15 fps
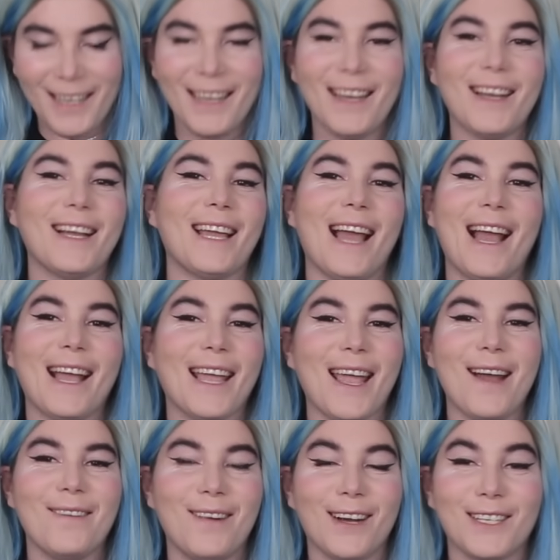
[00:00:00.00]
Okay, I
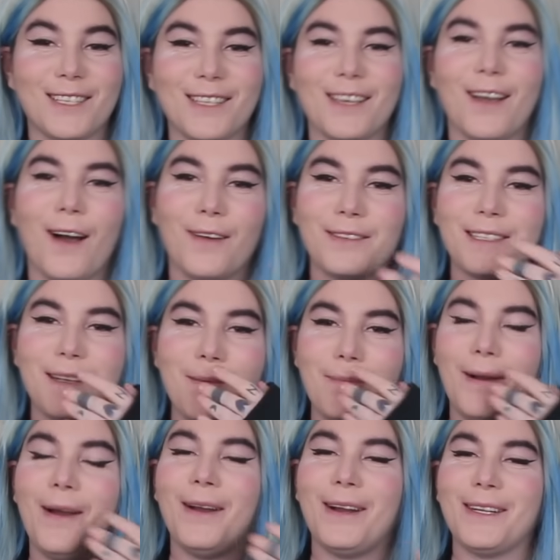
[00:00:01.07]
can't watch the Offset
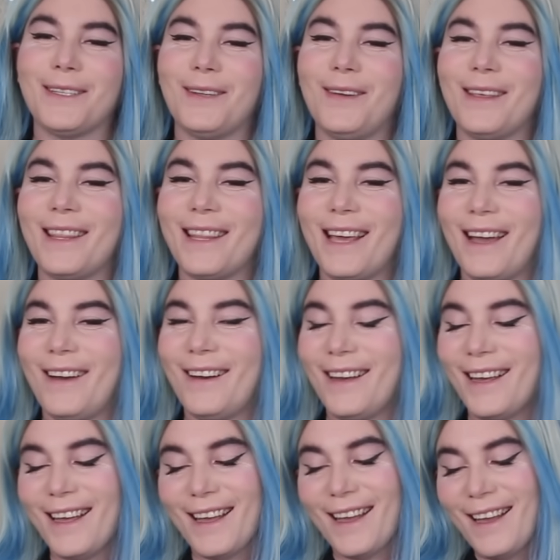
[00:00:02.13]
part on that.
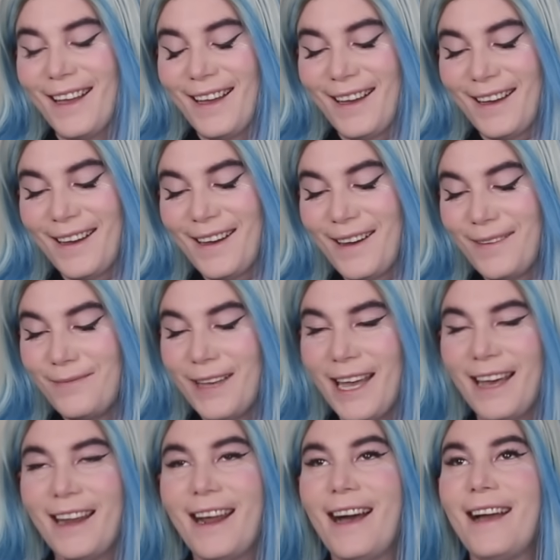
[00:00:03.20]
Oh
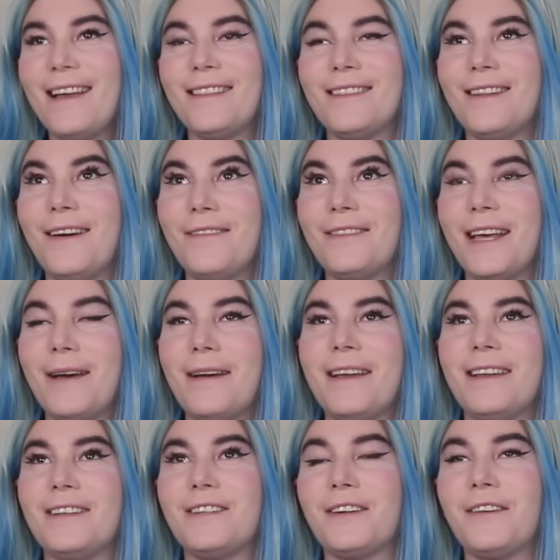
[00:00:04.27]
man, I love
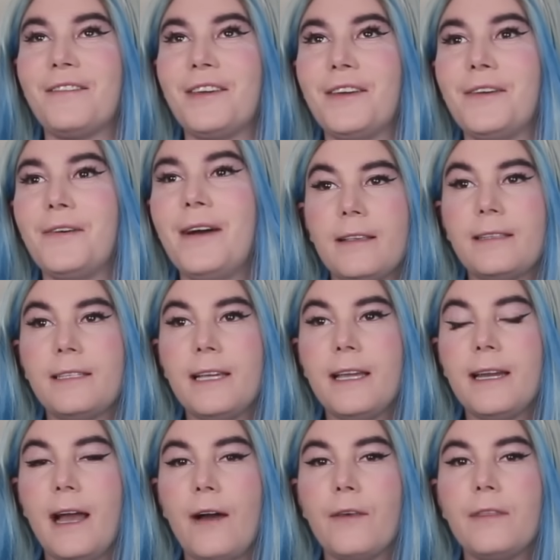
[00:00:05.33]
that interview.
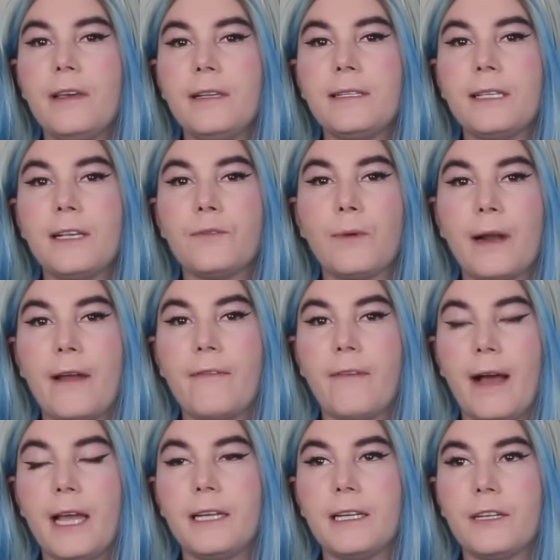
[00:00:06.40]
See, now this is what I
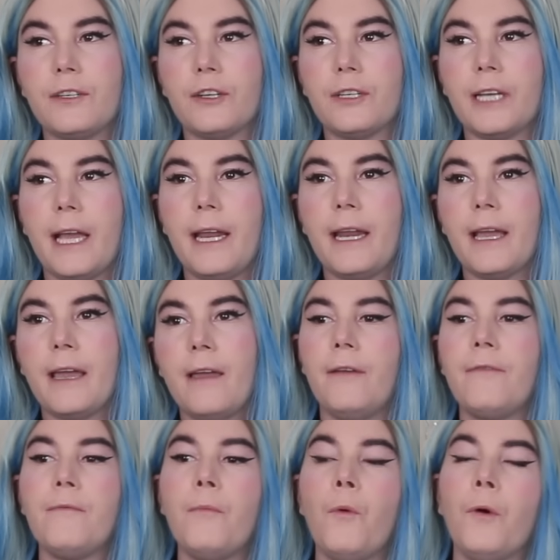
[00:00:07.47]
find entertaining.
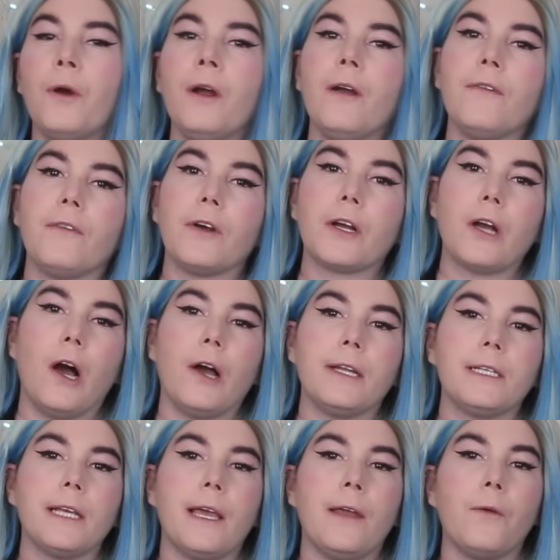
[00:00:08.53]
If more of her
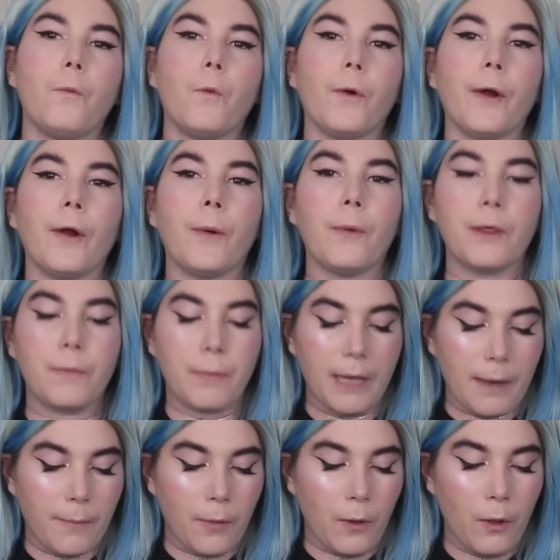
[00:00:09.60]
content were with
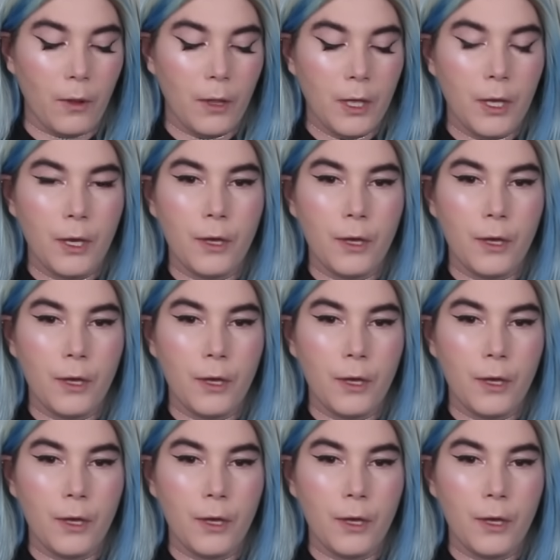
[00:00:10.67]
people